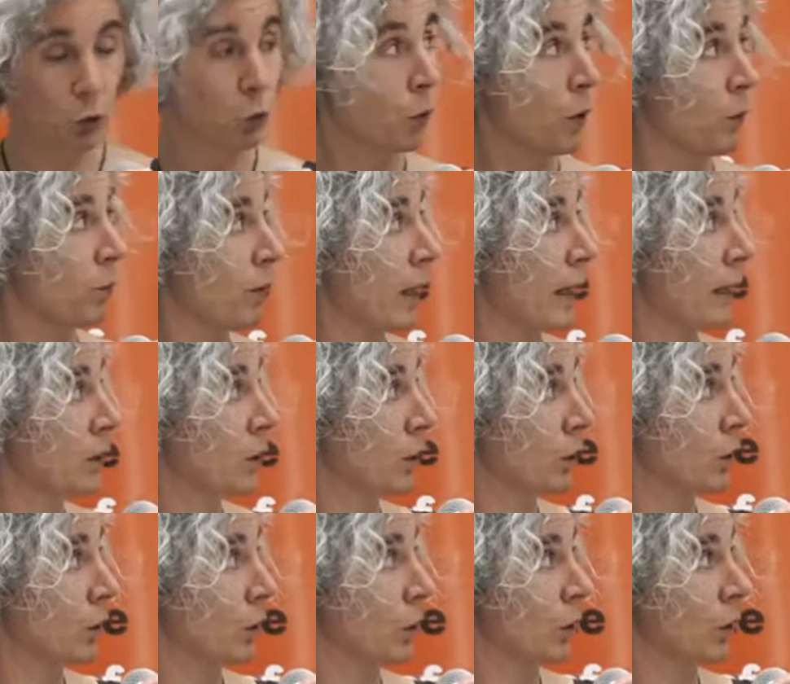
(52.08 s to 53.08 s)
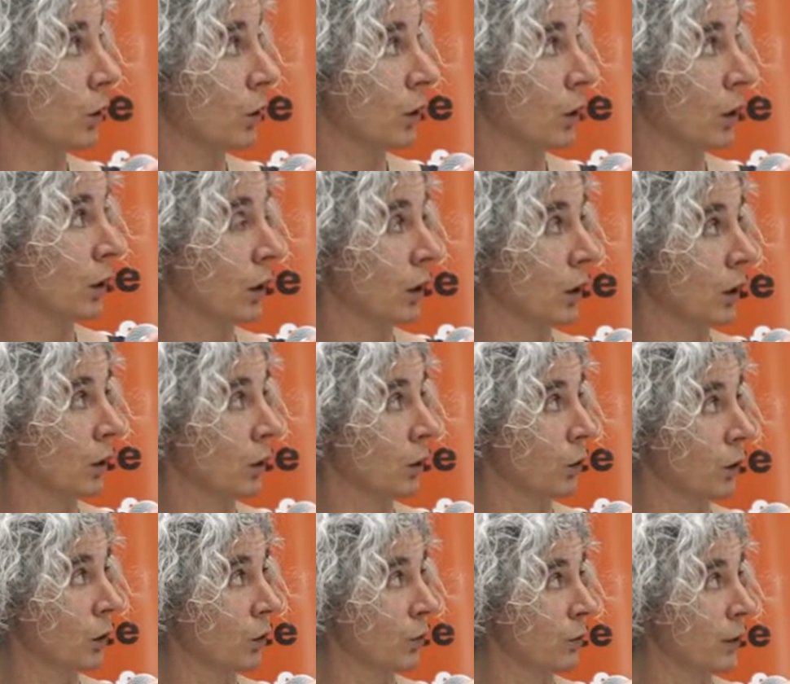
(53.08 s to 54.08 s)
reflect on
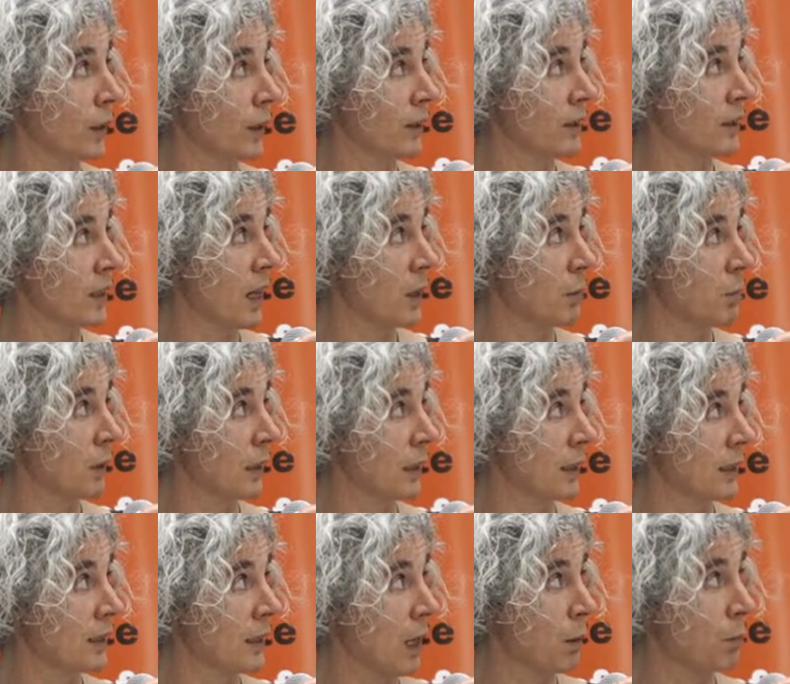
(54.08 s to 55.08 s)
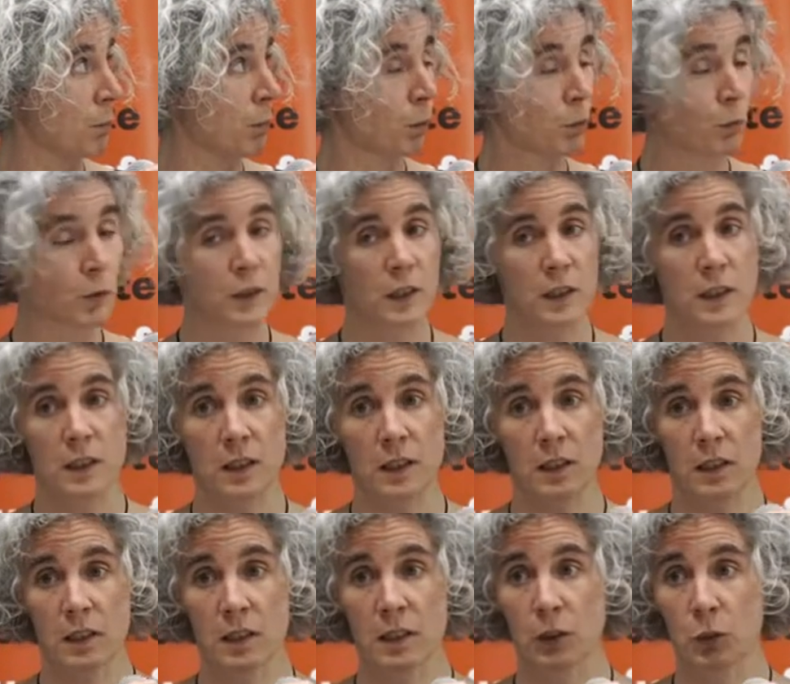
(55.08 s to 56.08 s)
a very timely example, which is
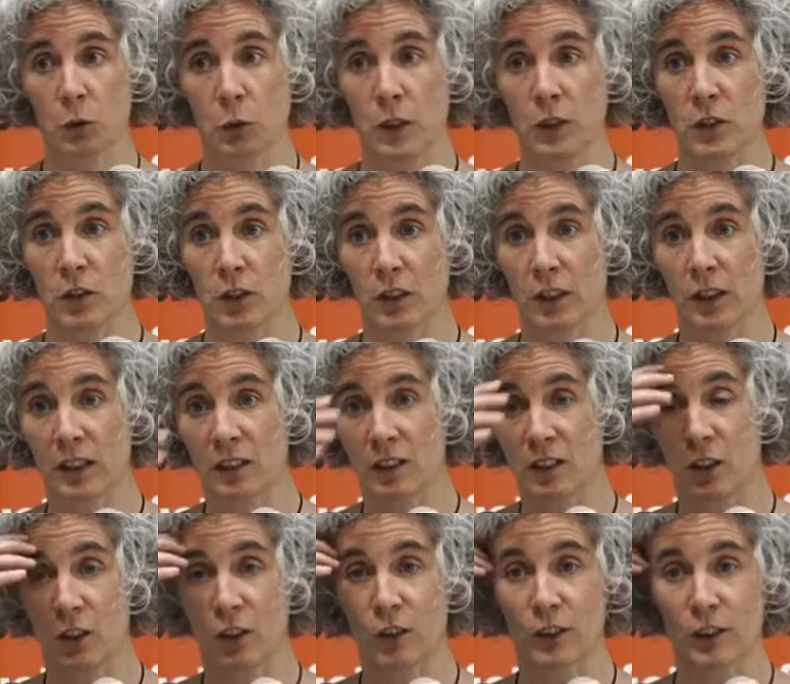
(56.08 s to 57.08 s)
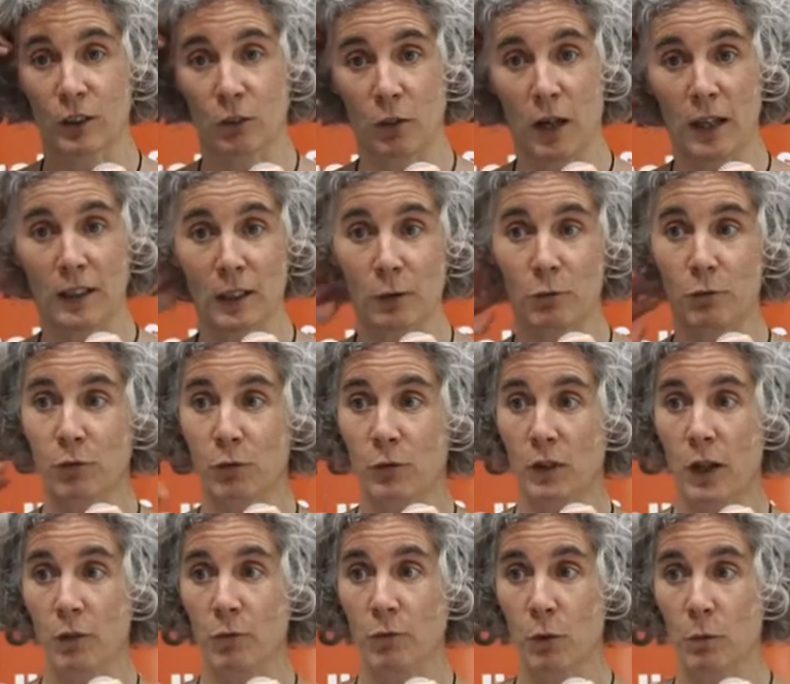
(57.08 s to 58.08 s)
the situation in Catalonia. Right,
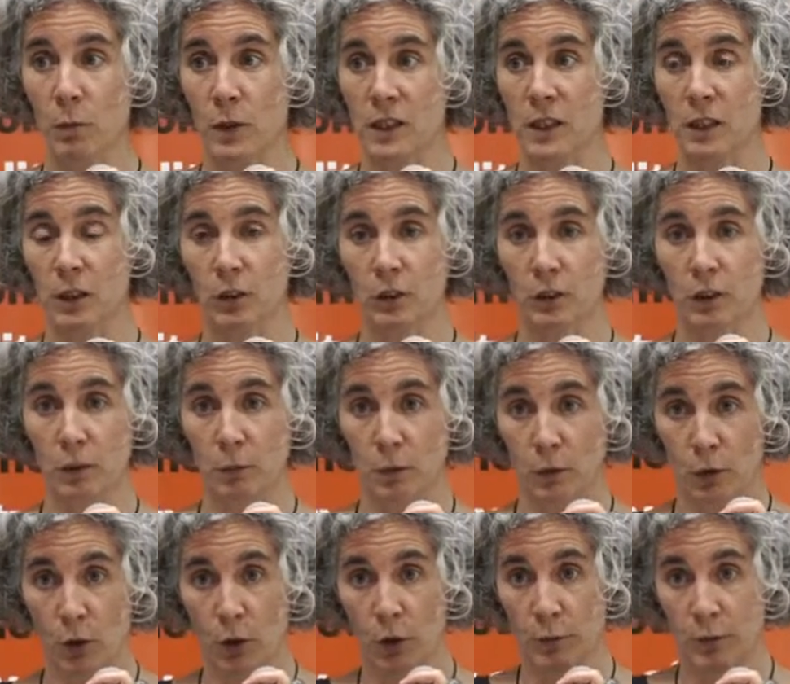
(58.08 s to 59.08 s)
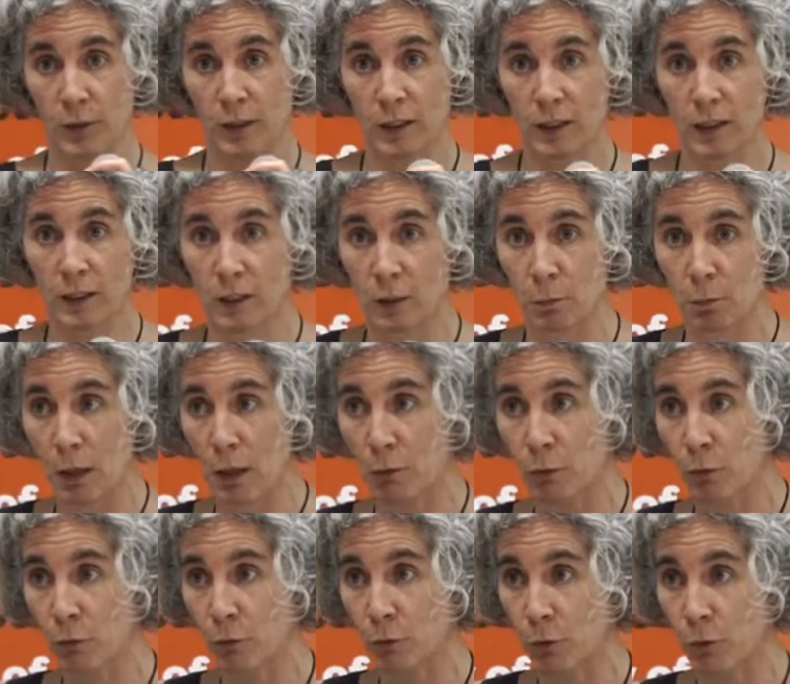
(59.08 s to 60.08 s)
I'm from Barcelona, even though I've been here in
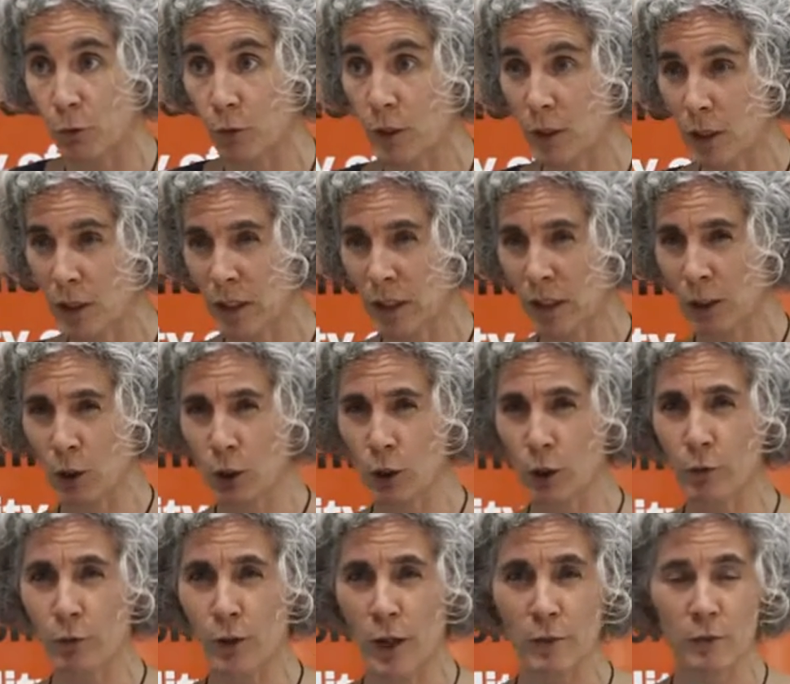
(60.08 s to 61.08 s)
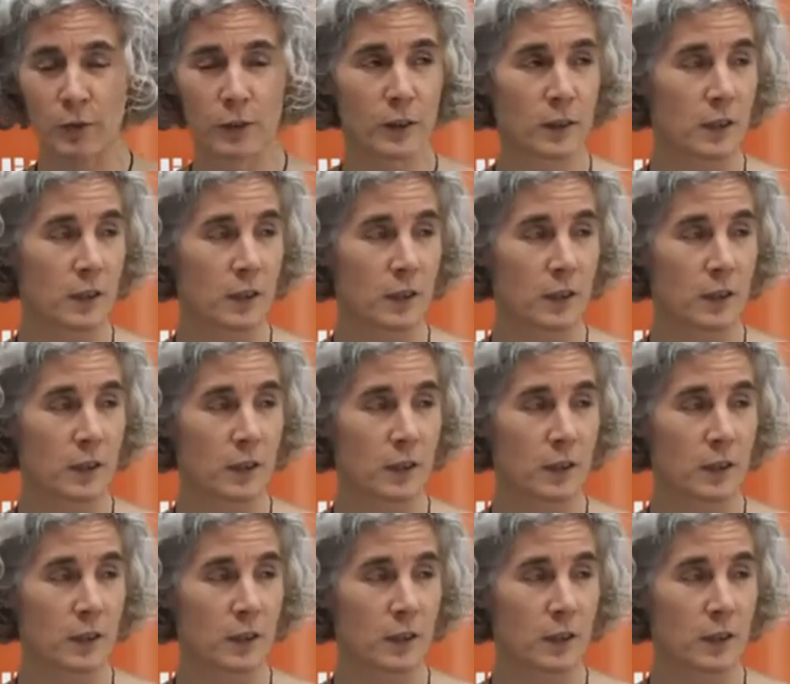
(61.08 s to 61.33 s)
Melbourne for nearly 5